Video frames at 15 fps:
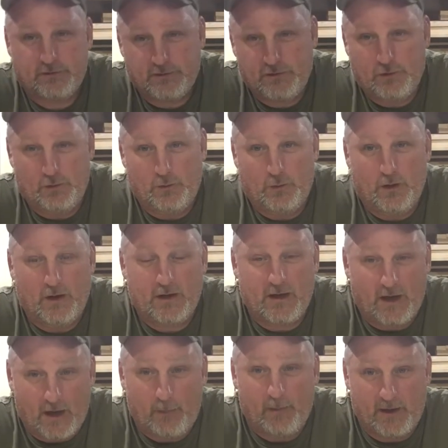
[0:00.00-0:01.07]
to
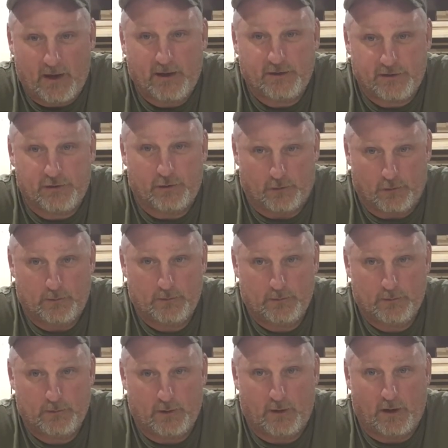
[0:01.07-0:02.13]
accommodate you.
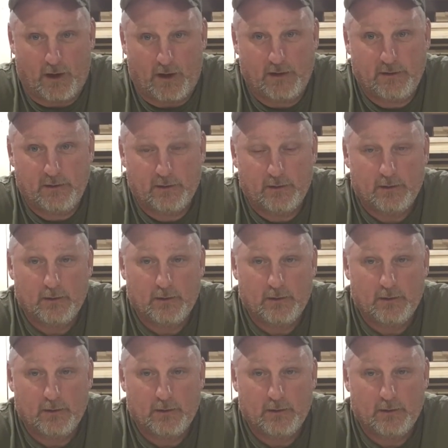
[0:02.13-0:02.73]
All right?